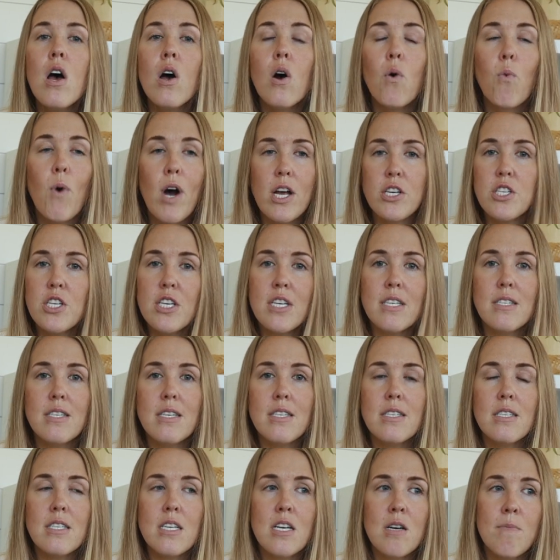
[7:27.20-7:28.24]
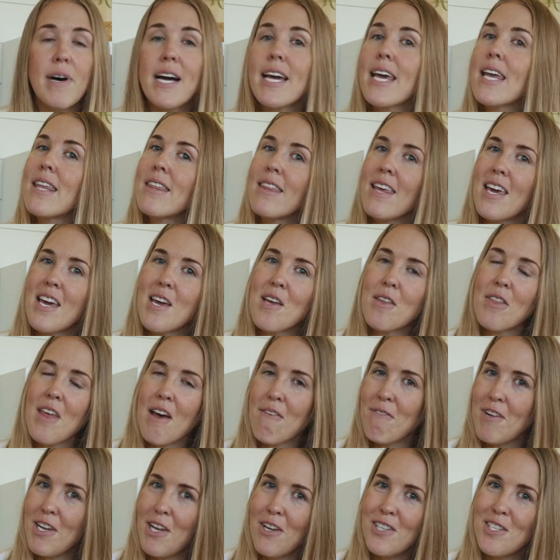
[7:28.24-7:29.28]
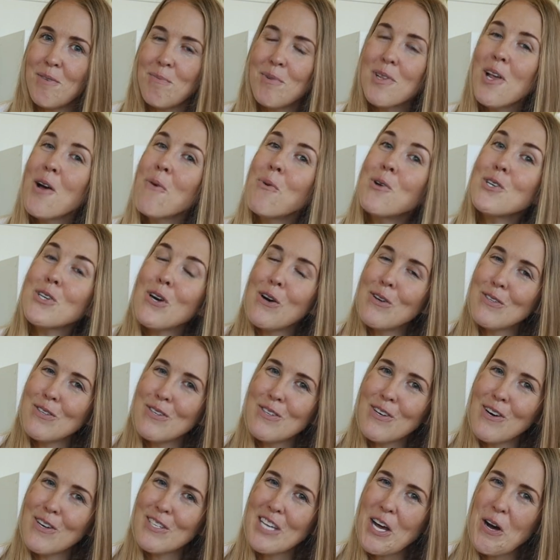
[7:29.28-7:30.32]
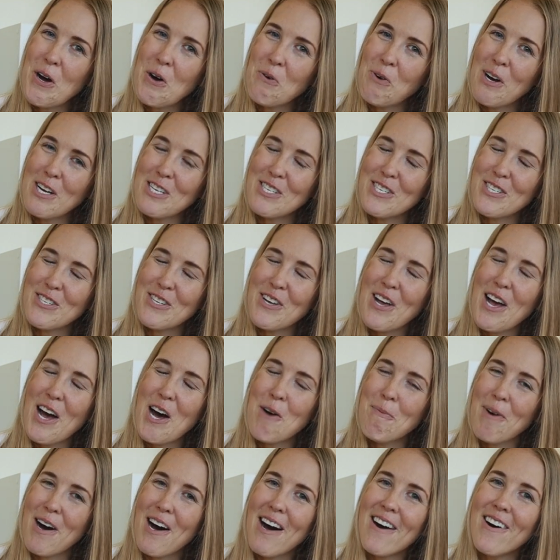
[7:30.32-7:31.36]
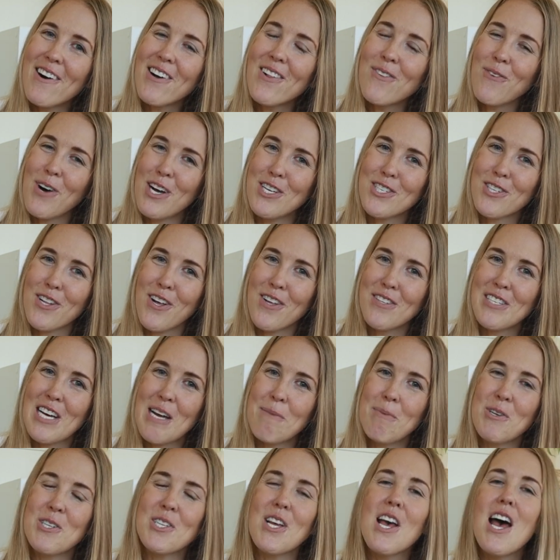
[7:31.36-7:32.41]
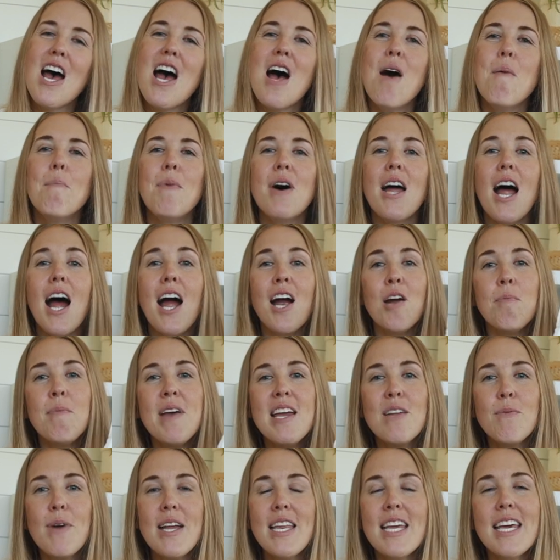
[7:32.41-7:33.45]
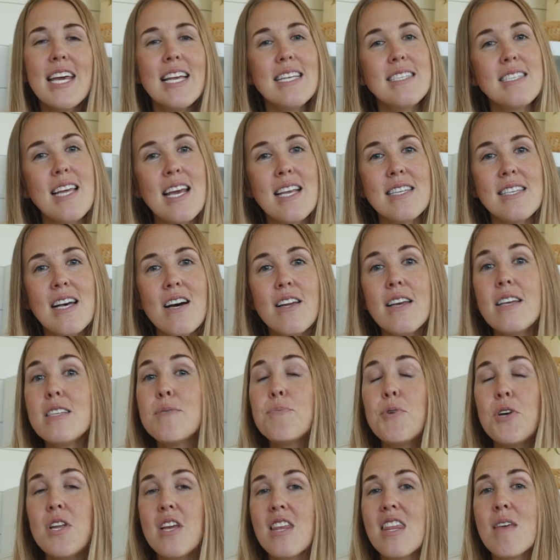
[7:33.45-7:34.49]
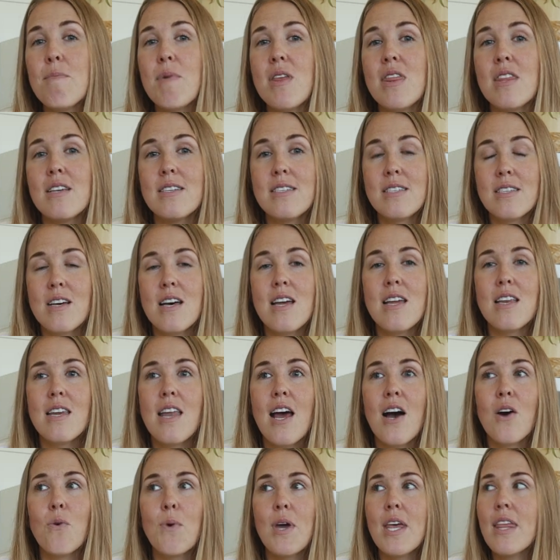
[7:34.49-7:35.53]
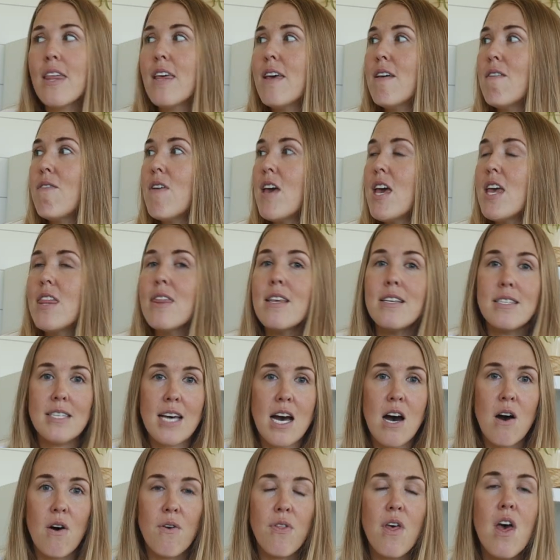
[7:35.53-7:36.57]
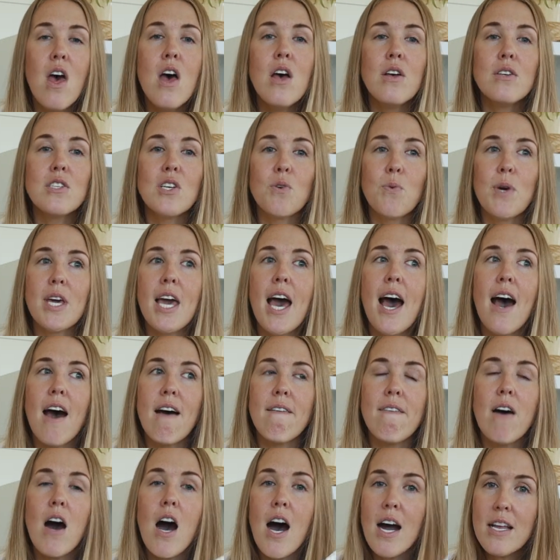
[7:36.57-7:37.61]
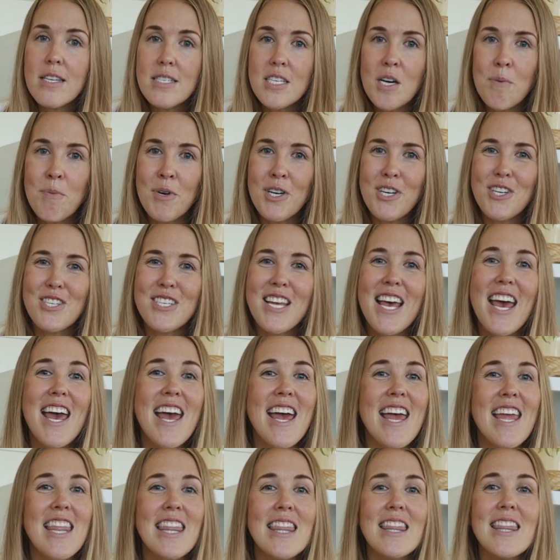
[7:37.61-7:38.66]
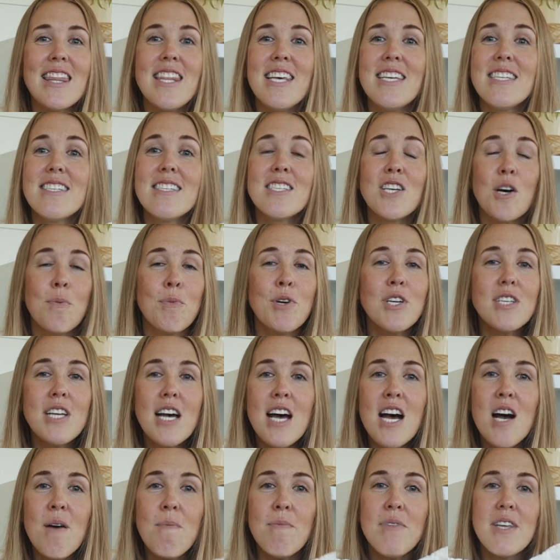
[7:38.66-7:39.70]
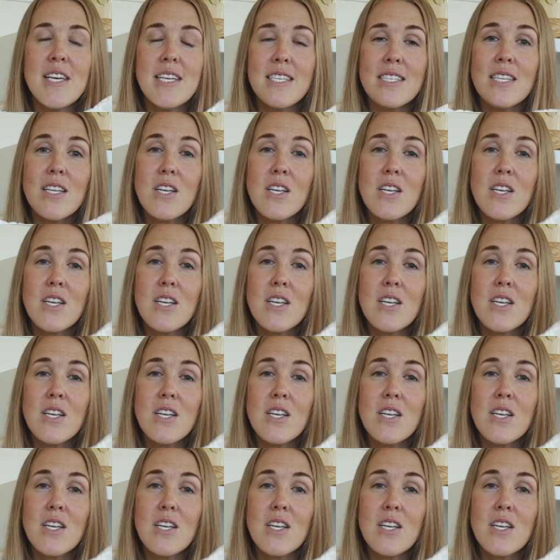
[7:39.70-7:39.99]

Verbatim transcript: washing system. I can link that video down below, which also talks how I washed, how about how I wash cloth diapers. But our main way to get stains out is putting them in the sun. Now we live in the South, so we have hot summers and these summertime, these